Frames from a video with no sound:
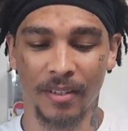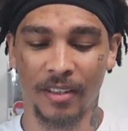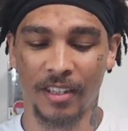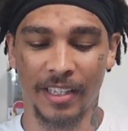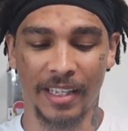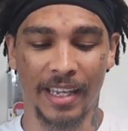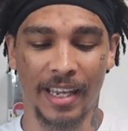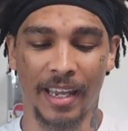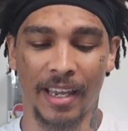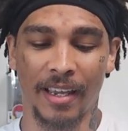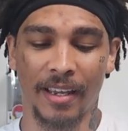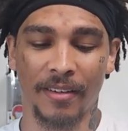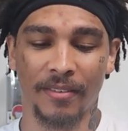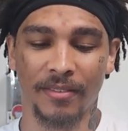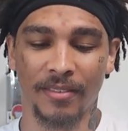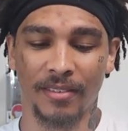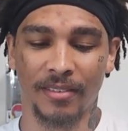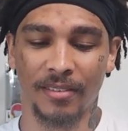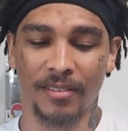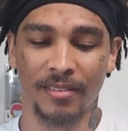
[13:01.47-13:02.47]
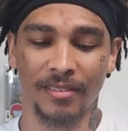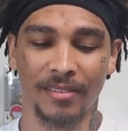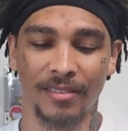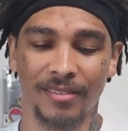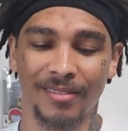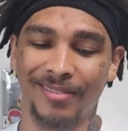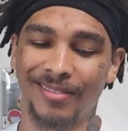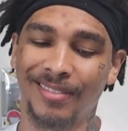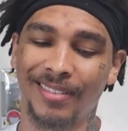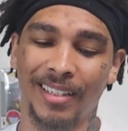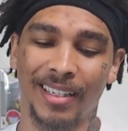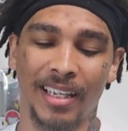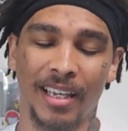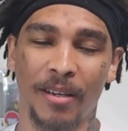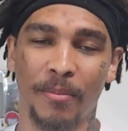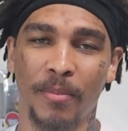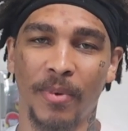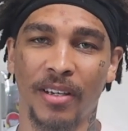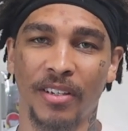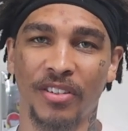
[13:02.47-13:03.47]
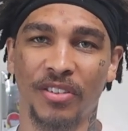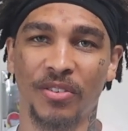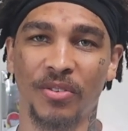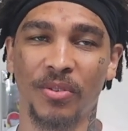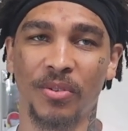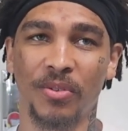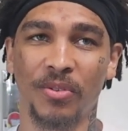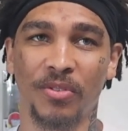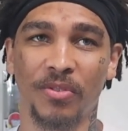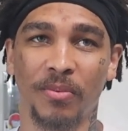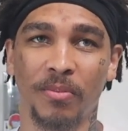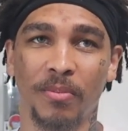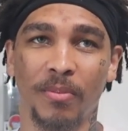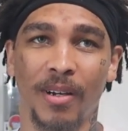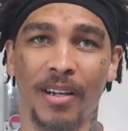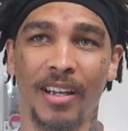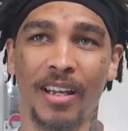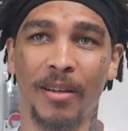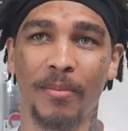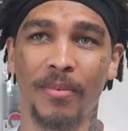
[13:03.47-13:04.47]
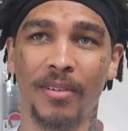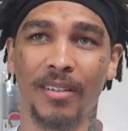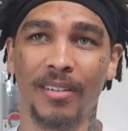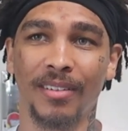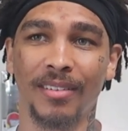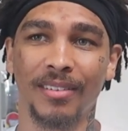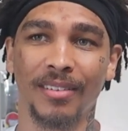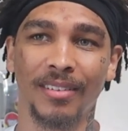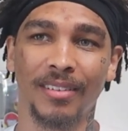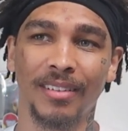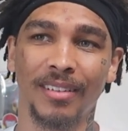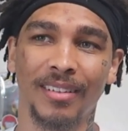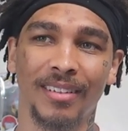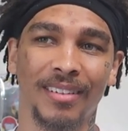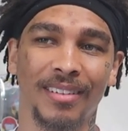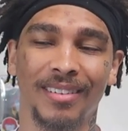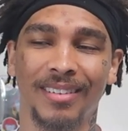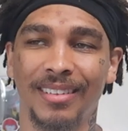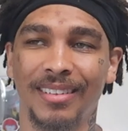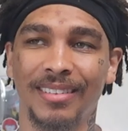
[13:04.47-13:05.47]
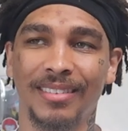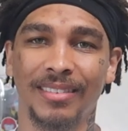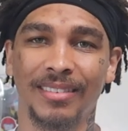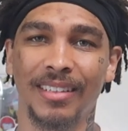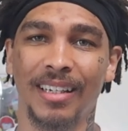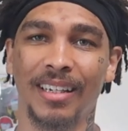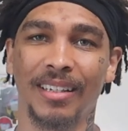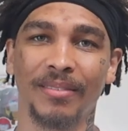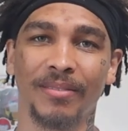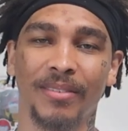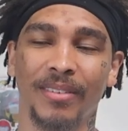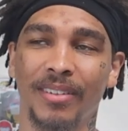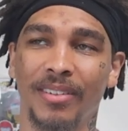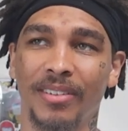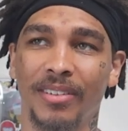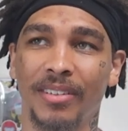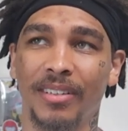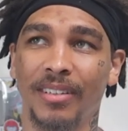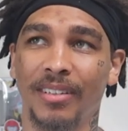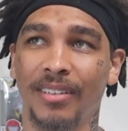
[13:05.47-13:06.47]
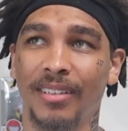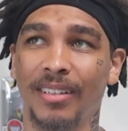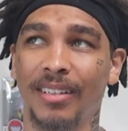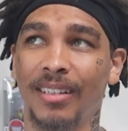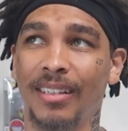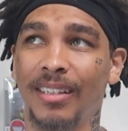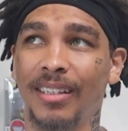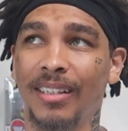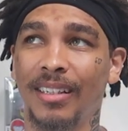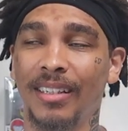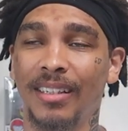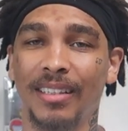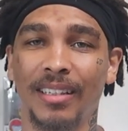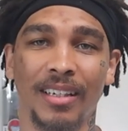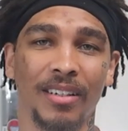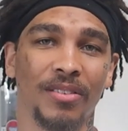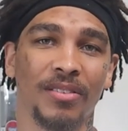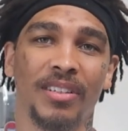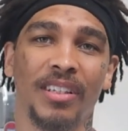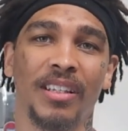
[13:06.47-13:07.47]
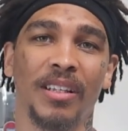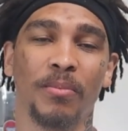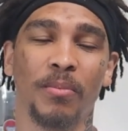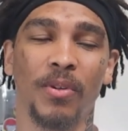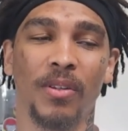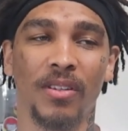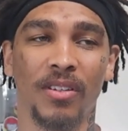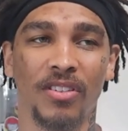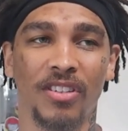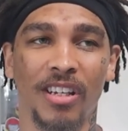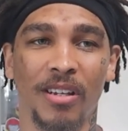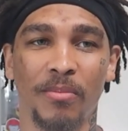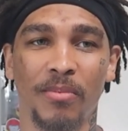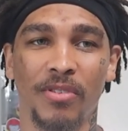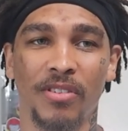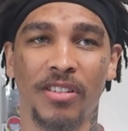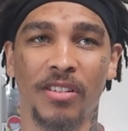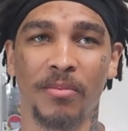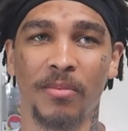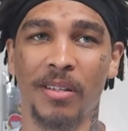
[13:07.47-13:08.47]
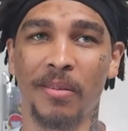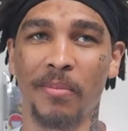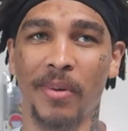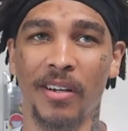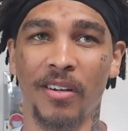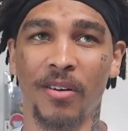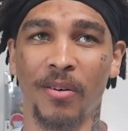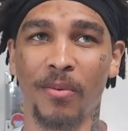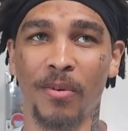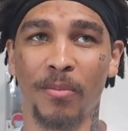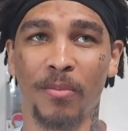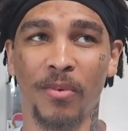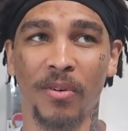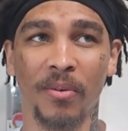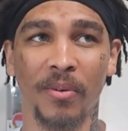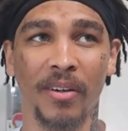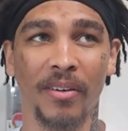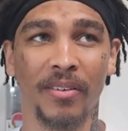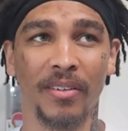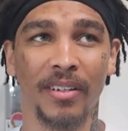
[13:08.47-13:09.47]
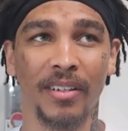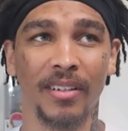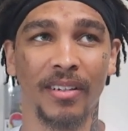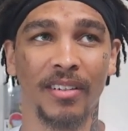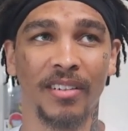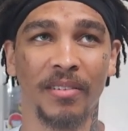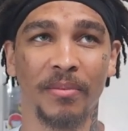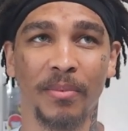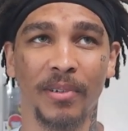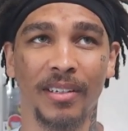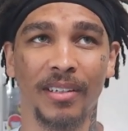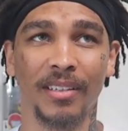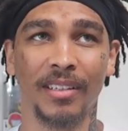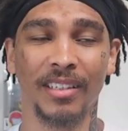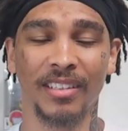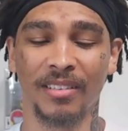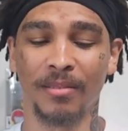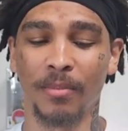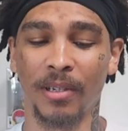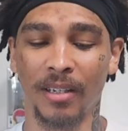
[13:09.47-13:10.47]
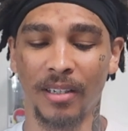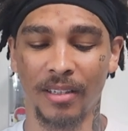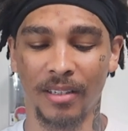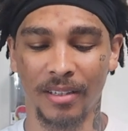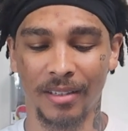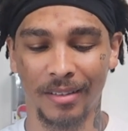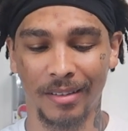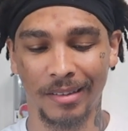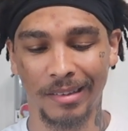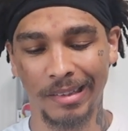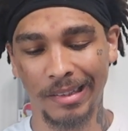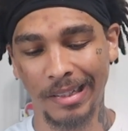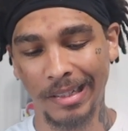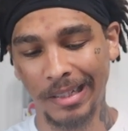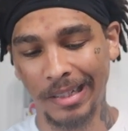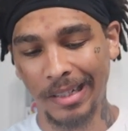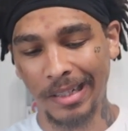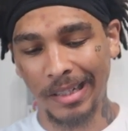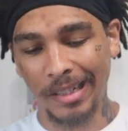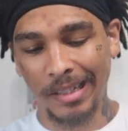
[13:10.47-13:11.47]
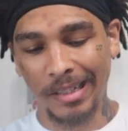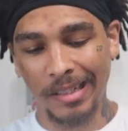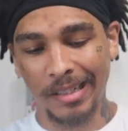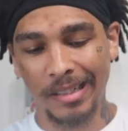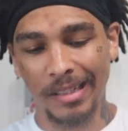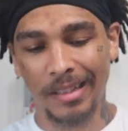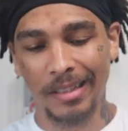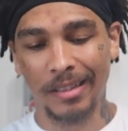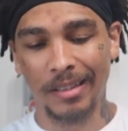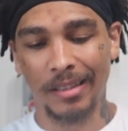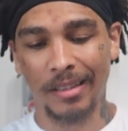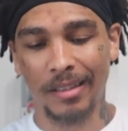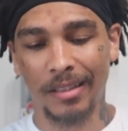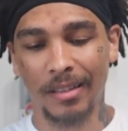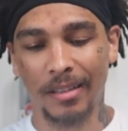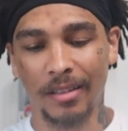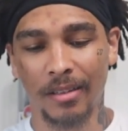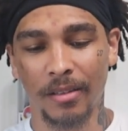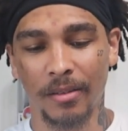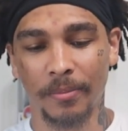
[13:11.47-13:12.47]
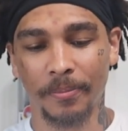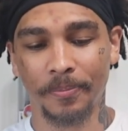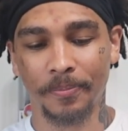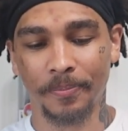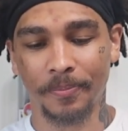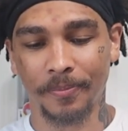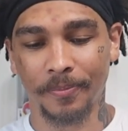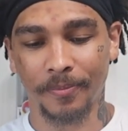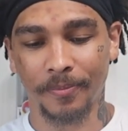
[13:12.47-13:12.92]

The Cavs, they got Max Strus from Miami. Not really gonna, I don't see them winning the championship. They might go one more round in, but that's about it. Who